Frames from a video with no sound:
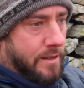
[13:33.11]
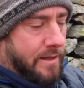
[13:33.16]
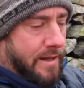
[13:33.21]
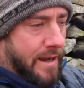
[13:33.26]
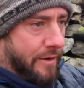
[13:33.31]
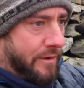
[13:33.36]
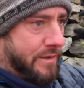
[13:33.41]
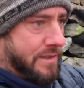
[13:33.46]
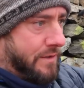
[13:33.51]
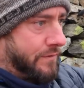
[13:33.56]
the
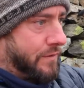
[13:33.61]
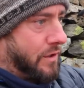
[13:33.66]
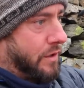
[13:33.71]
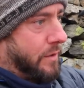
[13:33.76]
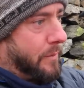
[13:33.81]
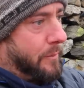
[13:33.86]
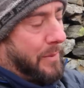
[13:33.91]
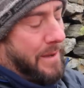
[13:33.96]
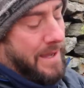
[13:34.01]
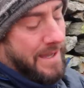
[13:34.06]
narrative you
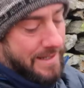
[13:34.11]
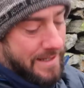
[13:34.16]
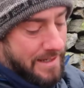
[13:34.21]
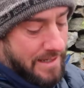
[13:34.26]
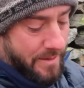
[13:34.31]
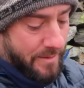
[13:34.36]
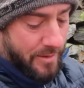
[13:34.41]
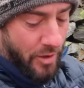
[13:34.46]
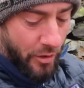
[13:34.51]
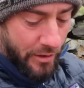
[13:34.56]
can paint in
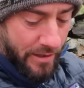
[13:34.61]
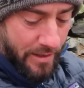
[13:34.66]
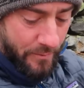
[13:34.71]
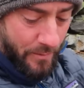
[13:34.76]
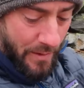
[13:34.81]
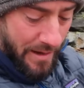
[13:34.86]
your noggin,